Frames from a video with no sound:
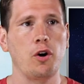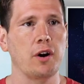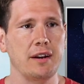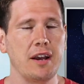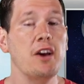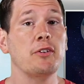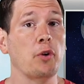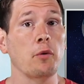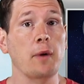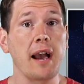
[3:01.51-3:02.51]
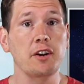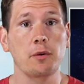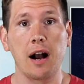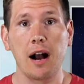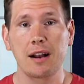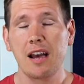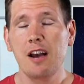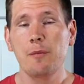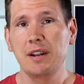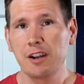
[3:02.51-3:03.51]
War and Thor Ragnarok,
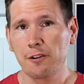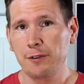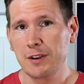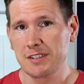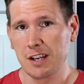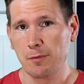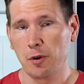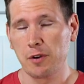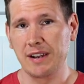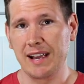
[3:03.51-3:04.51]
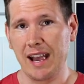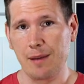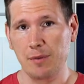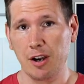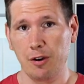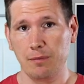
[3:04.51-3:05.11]
but here it feels like more than a cameo.